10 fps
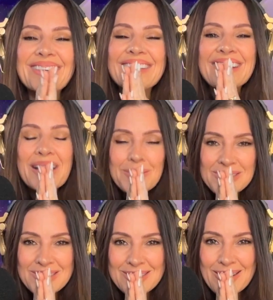And I am
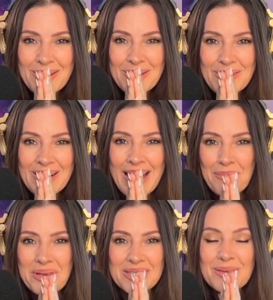just so
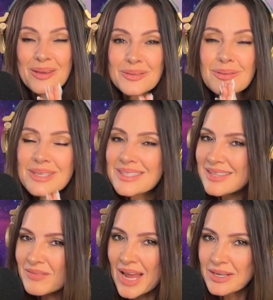happy. So those are the
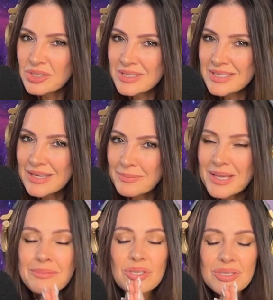7 action steps.
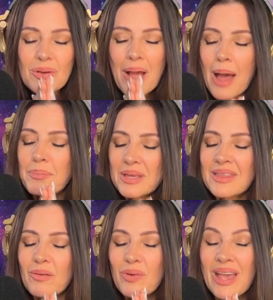I'm just so happy
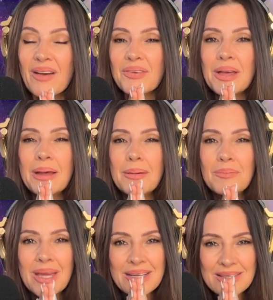that we have
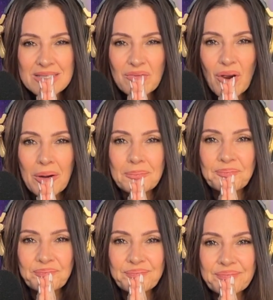made it this far.
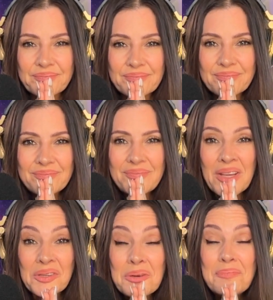
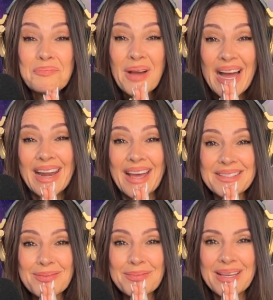You're a
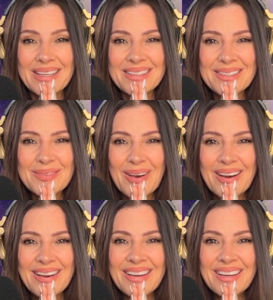badass for making it this far.